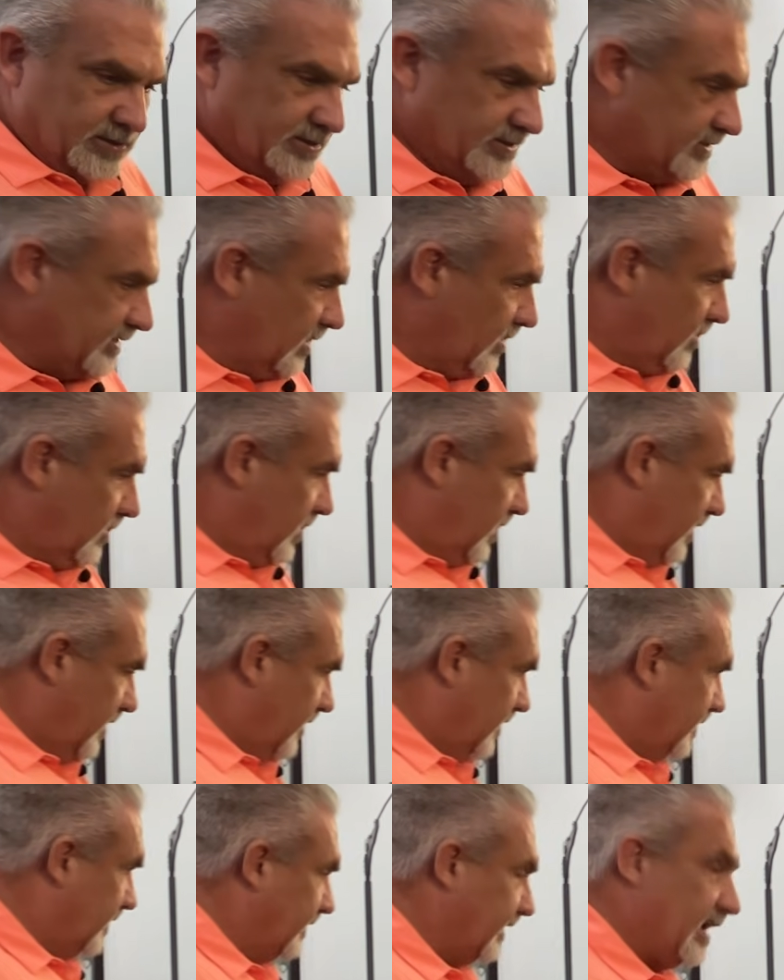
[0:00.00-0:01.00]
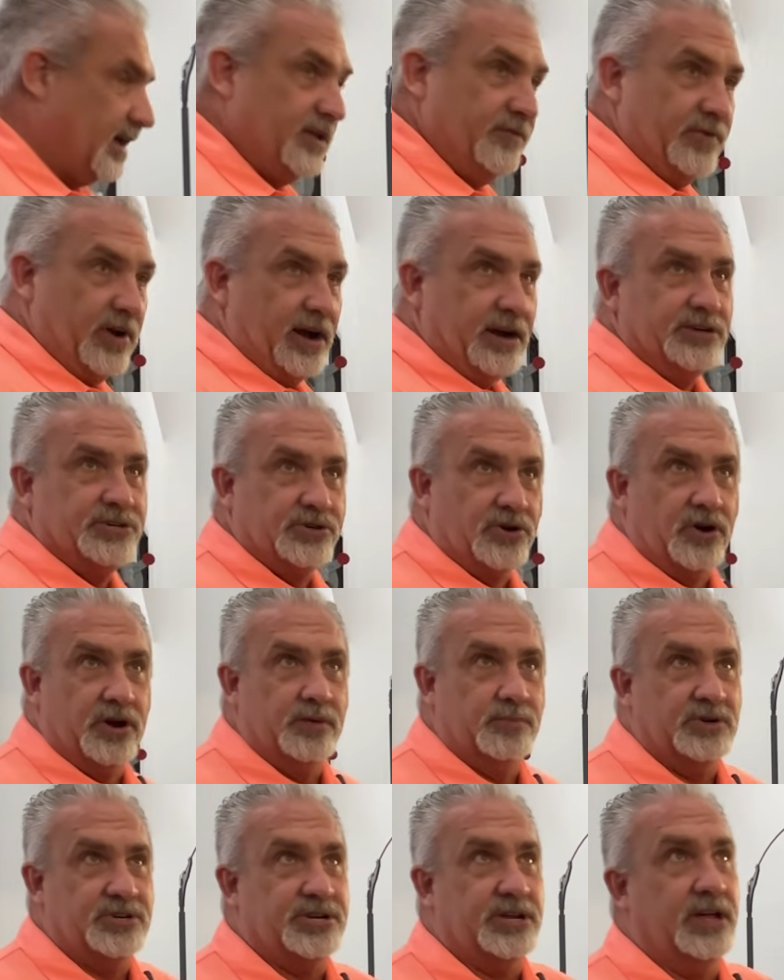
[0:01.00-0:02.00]
So, yeah, very
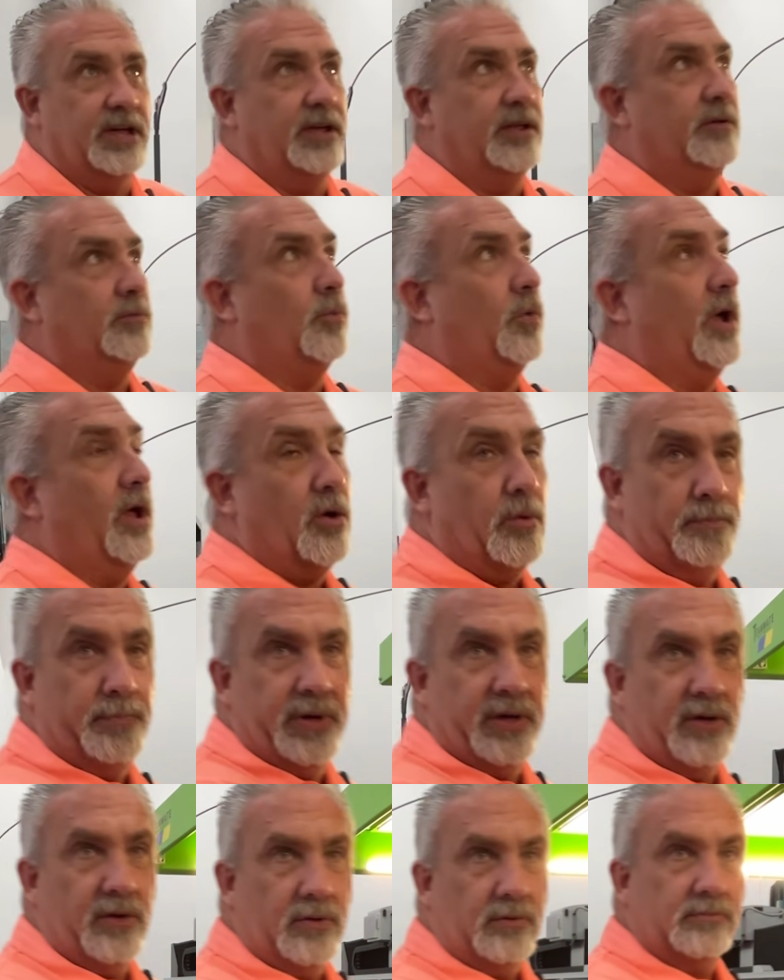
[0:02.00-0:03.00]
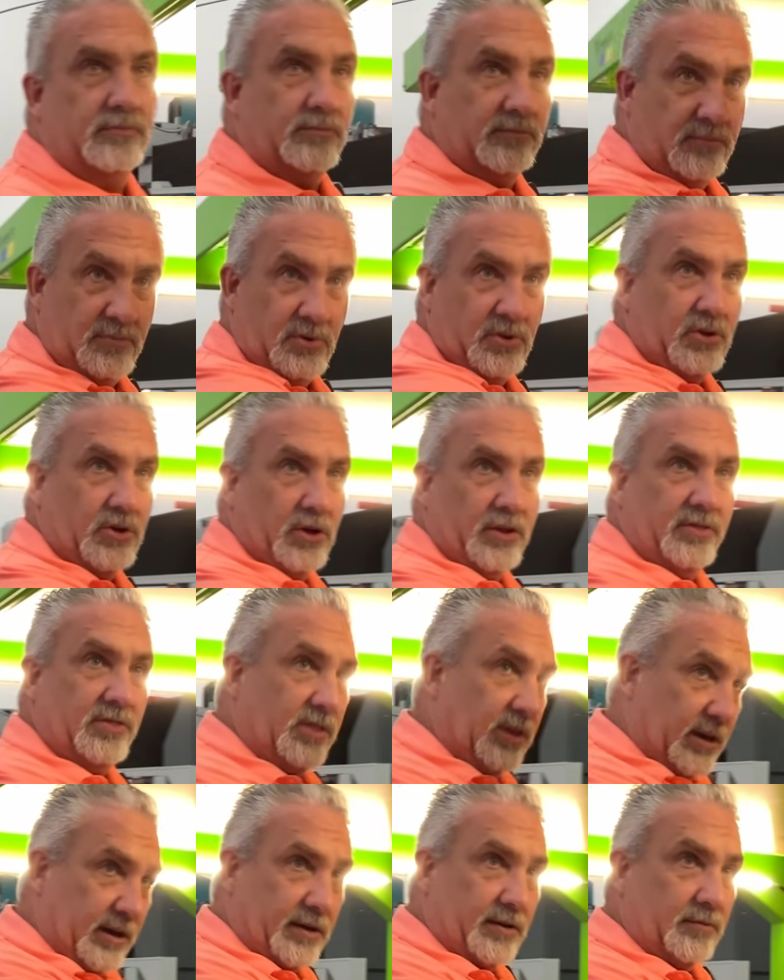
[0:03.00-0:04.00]
sturdy machine, well built, good
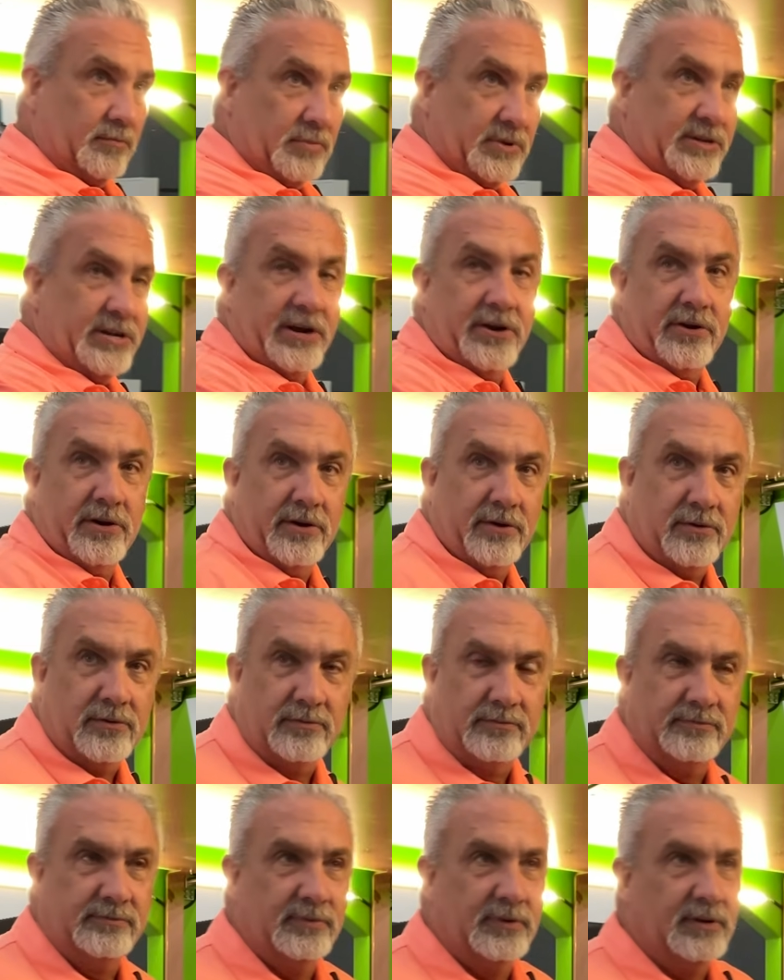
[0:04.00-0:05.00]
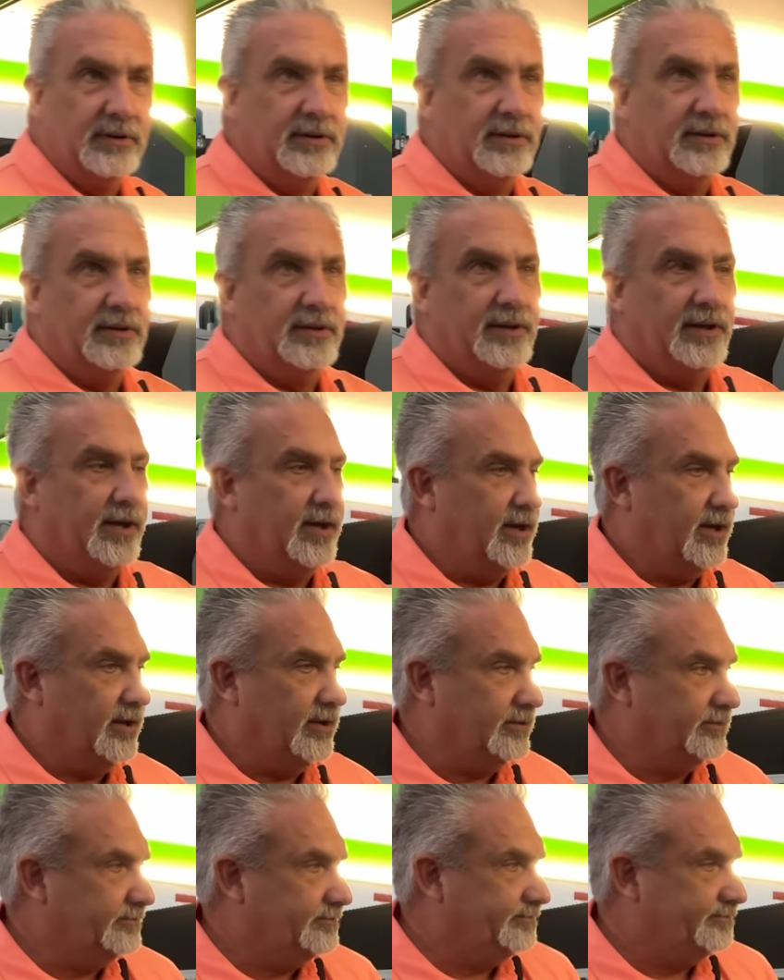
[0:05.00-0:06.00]
thick material.
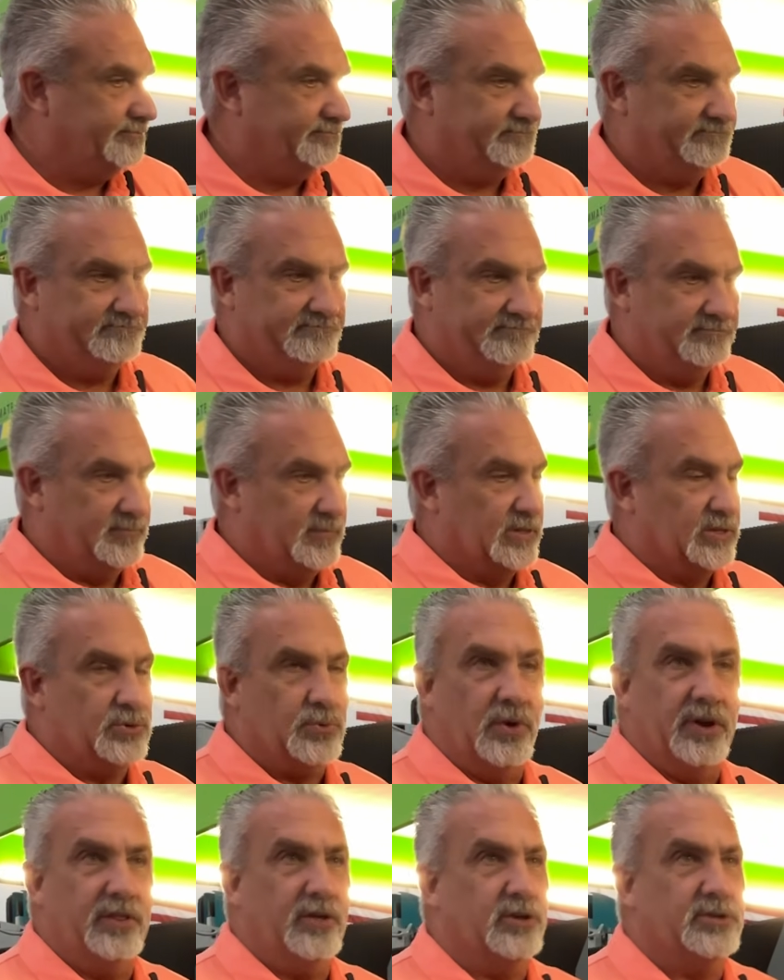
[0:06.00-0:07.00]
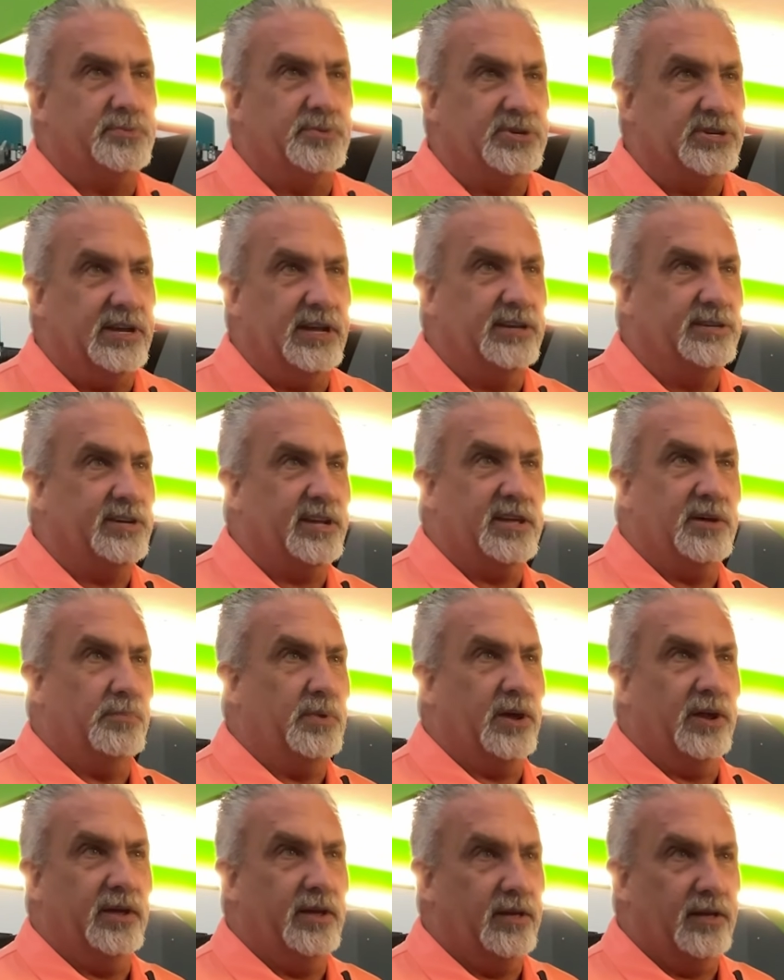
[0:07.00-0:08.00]
It's one of those machines that could
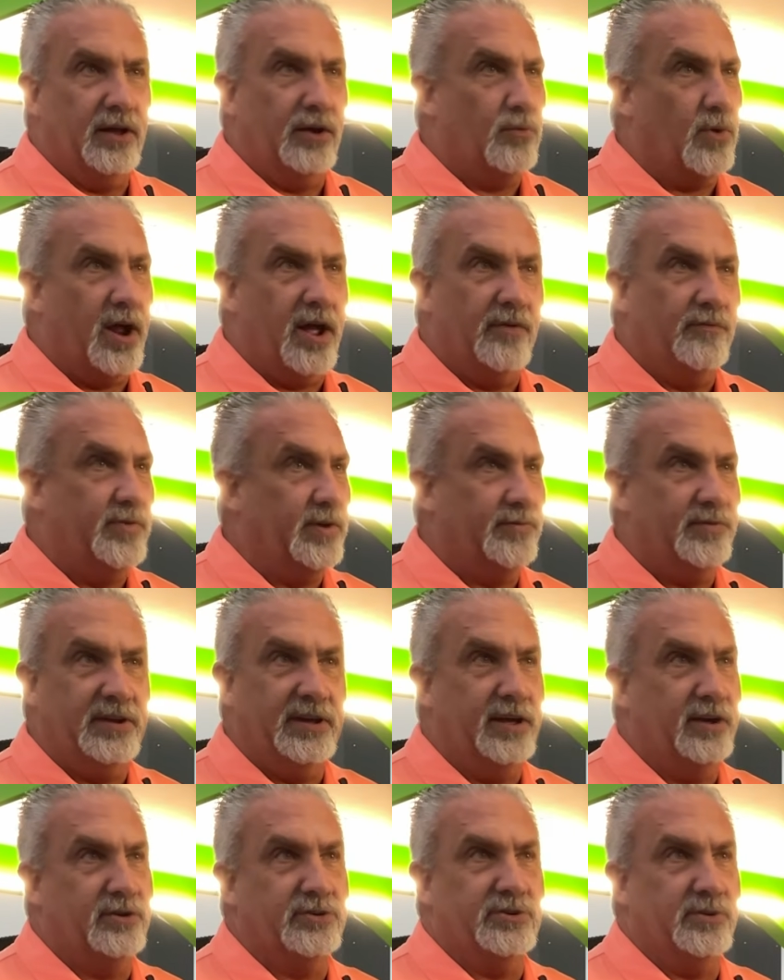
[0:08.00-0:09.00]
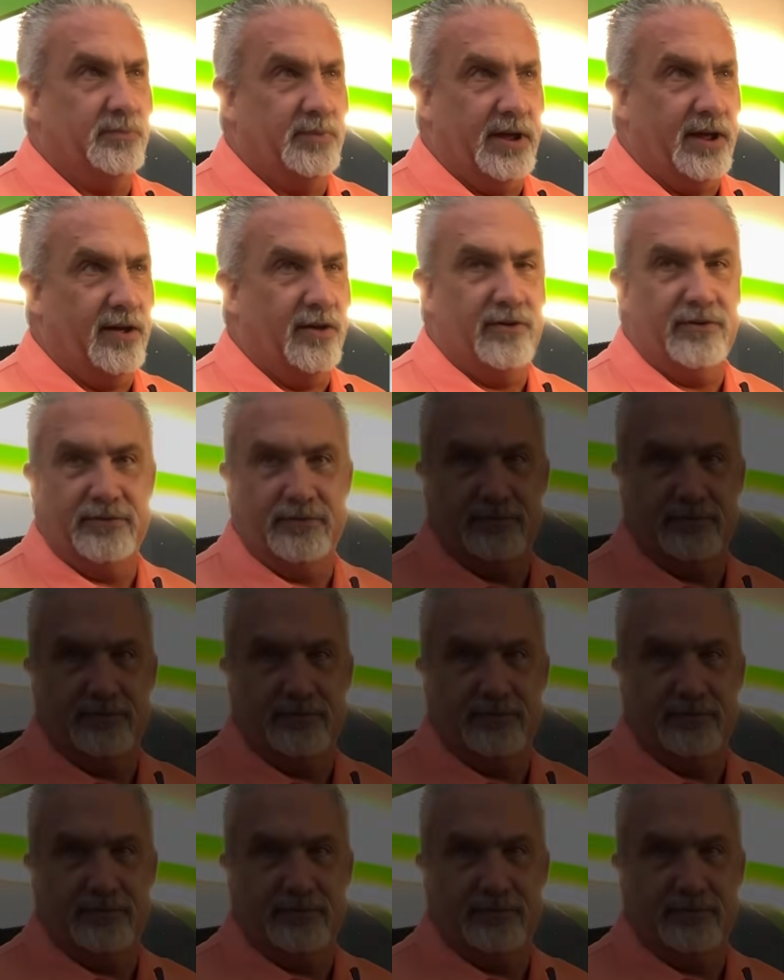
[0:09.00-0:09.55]
be around 50 years from now.